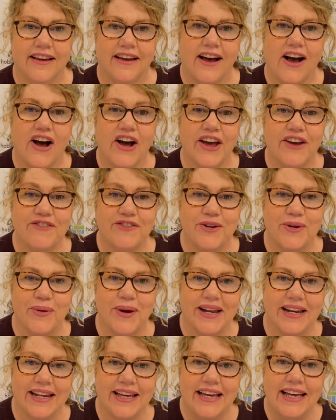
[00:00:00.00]
Hi
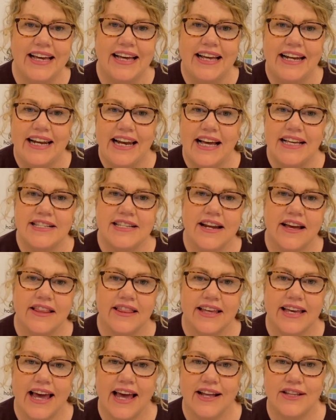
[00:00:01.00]
everyone. Last night the
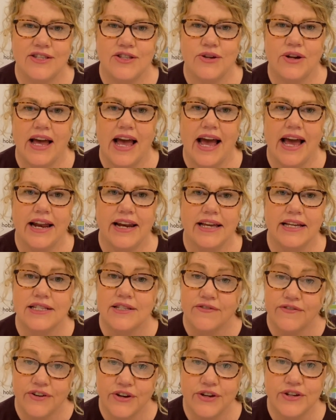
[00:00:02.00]
Council had its
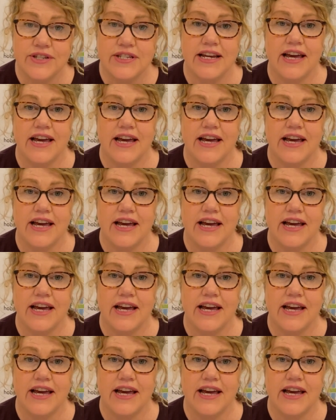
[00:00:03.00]
first